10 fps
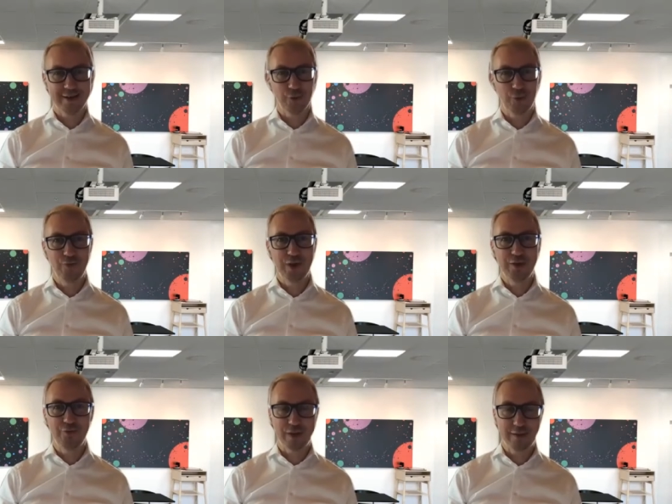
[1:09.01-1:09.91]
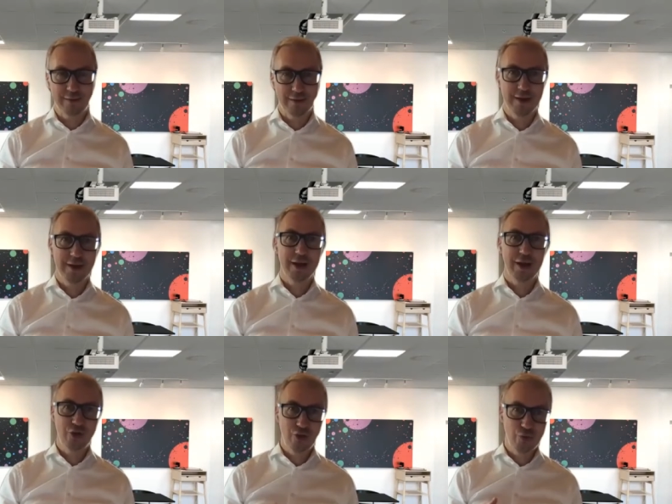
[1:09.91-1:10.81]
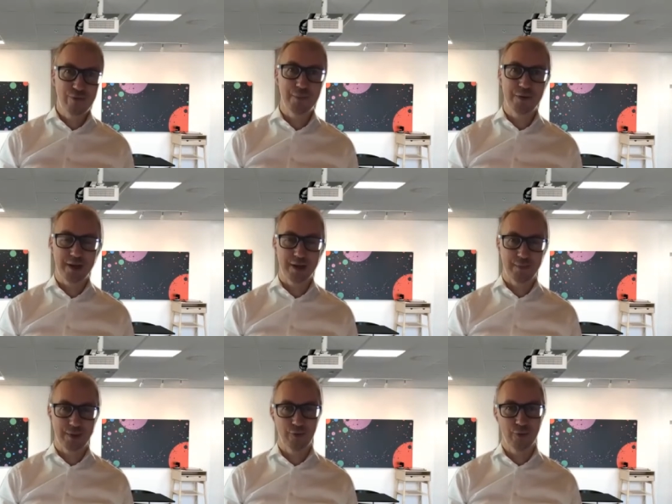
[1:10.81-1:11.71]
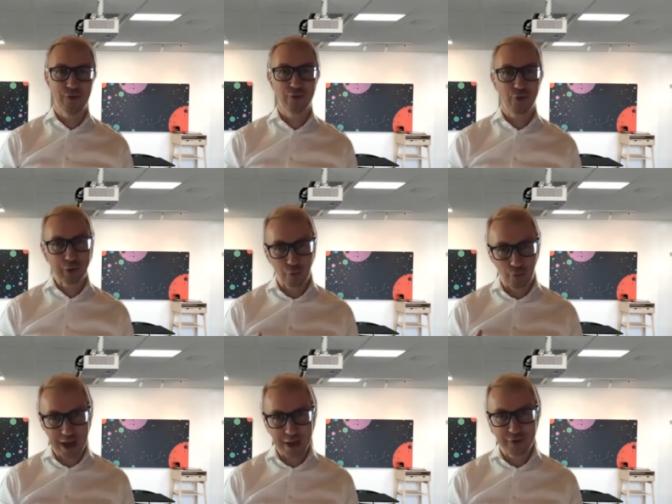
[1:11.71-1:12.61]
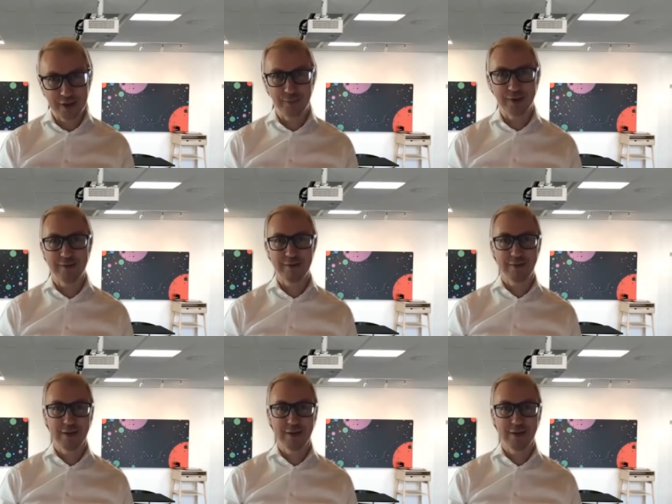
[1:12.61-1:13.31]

So we've invented a new type of database, which is called graph databases,